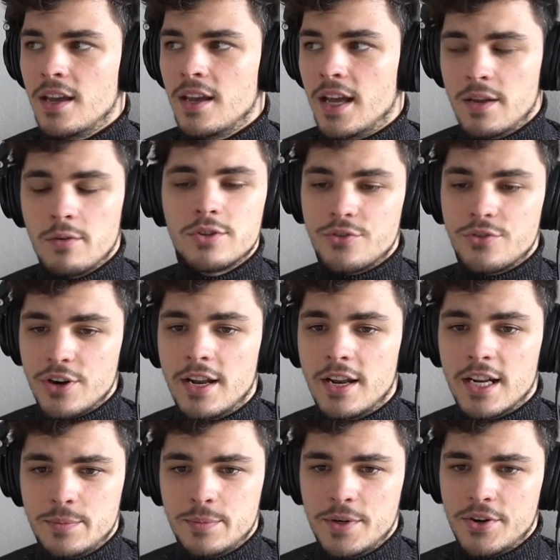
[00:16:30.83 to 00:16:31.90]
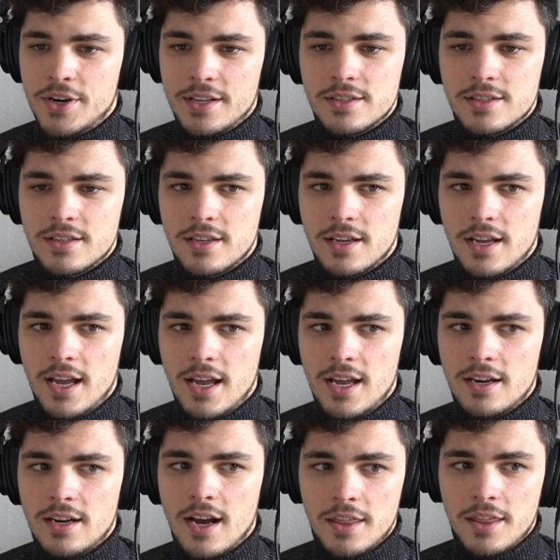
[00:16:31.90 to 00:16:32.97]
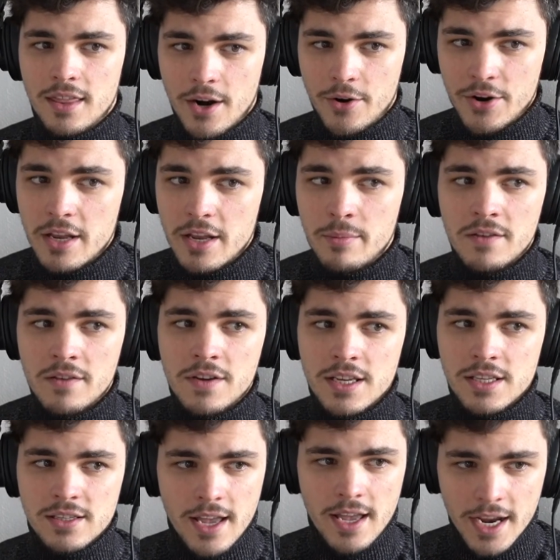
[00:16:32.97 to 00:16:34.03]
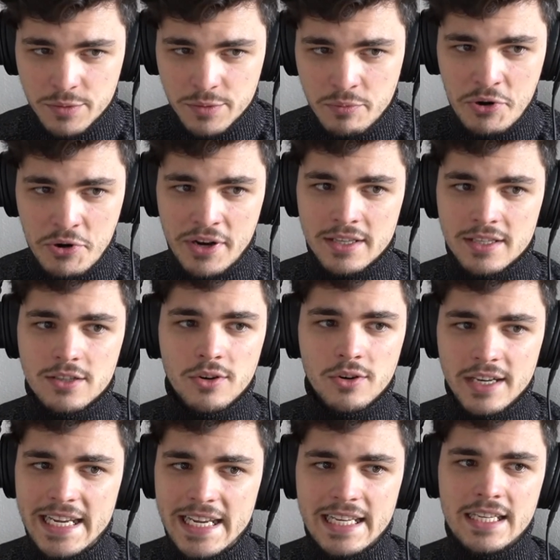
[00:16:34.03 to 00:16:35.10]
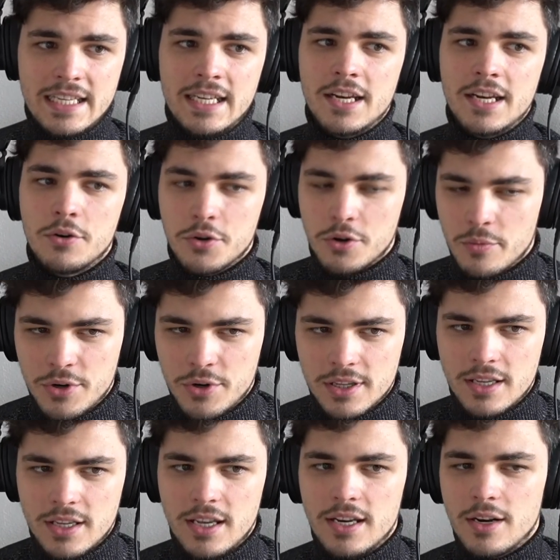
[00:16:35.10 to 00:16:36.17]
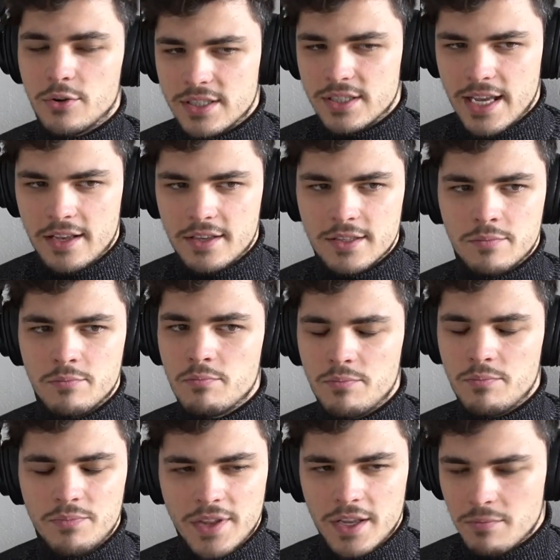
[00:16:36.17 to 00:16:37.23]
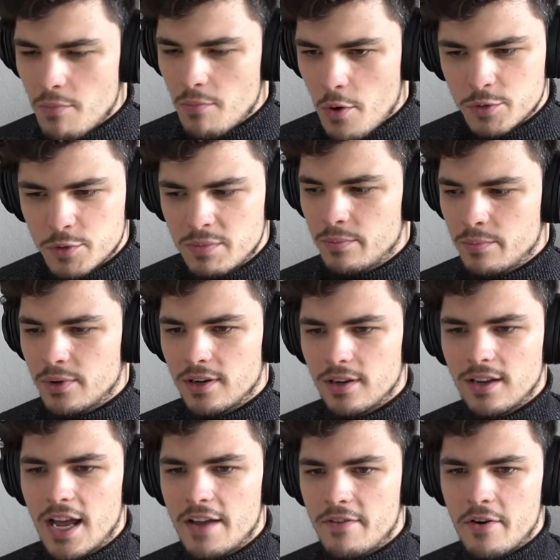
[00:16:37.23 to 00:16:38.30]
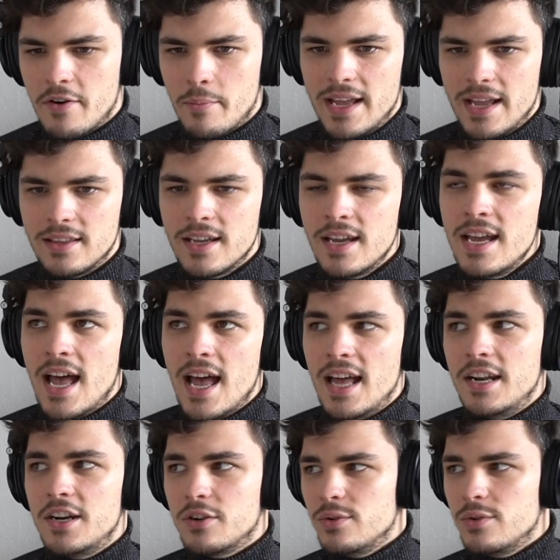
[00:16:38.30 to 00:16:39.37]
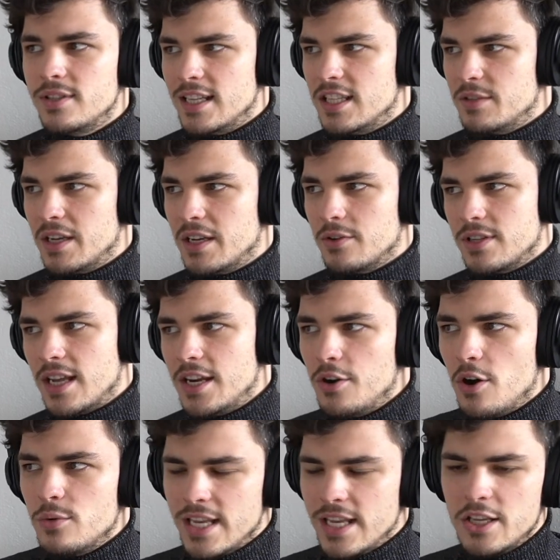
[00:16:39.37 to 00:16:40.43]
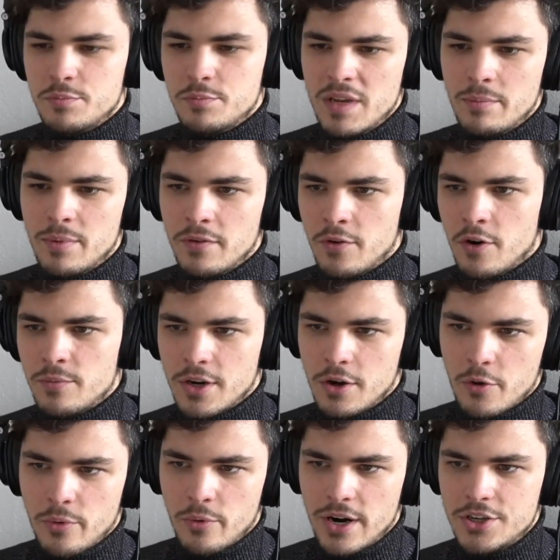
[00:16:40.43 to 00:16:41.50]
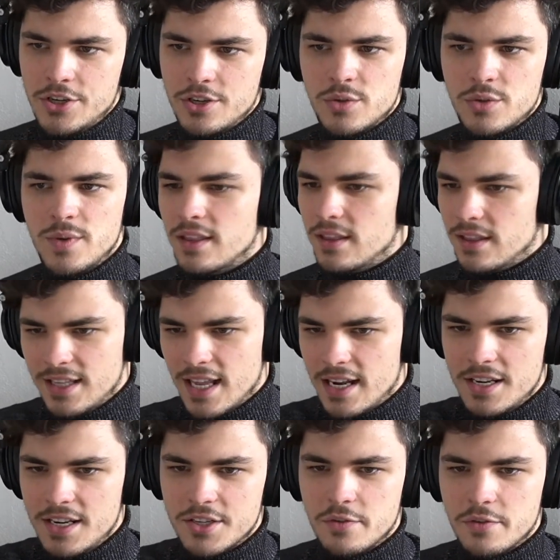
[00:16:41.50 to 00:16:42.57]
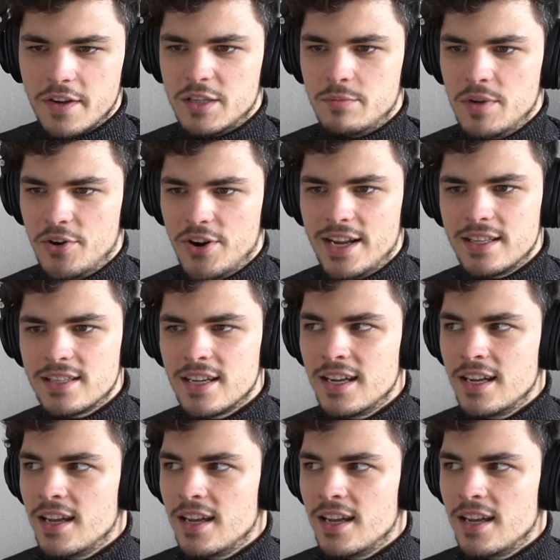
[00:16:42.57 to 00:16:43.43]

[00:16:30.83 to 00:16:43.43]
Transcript: And he was really inexperienced. And I really believe he's experienced on LinkedIn and on community and on sales than most people I've ever met. And in a good sense, because I know salespeople from the corporations with 10 years of experience,